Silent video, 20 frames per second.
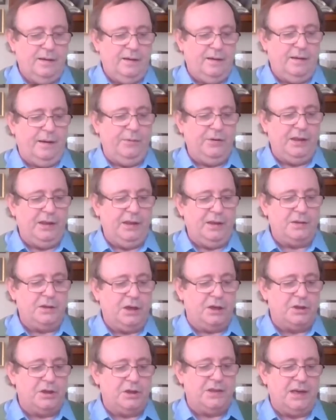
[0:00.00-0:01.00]
Everything that
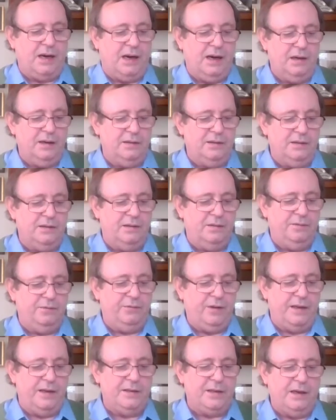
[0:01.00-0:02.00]
touches Ireland
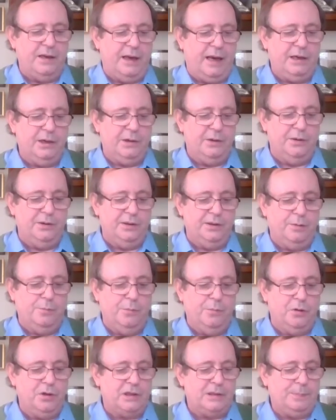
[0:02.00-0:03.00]
finds an echo in the
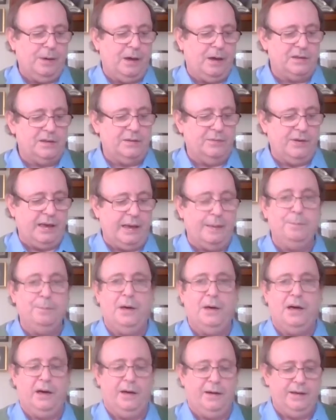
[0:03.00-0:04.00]
remotest parts of the
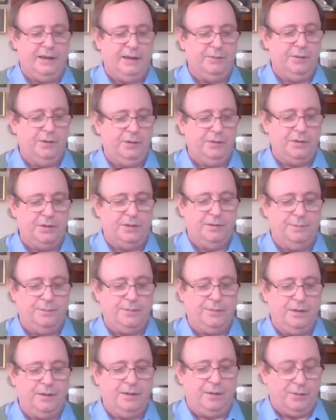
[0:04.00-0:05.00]
empire, he wrote,
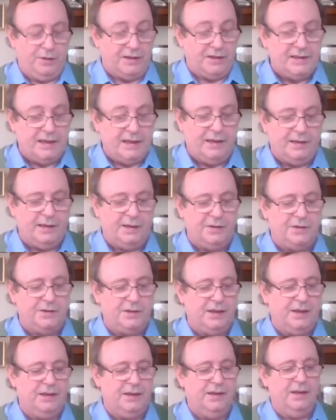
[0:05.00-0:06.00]
or he said, I should
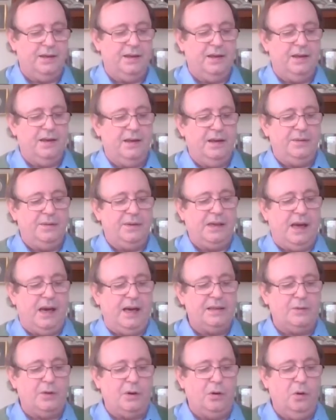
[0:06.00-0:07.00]
say. The
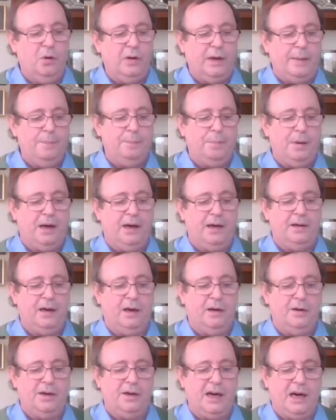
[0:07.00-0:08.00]
eyes of the whole empire
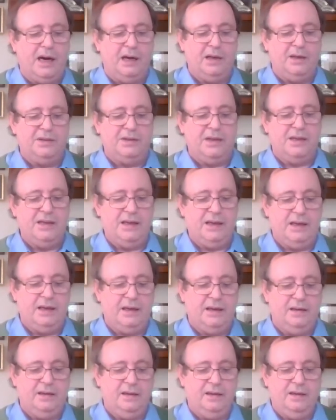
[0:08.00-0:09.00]
are on Ireland today,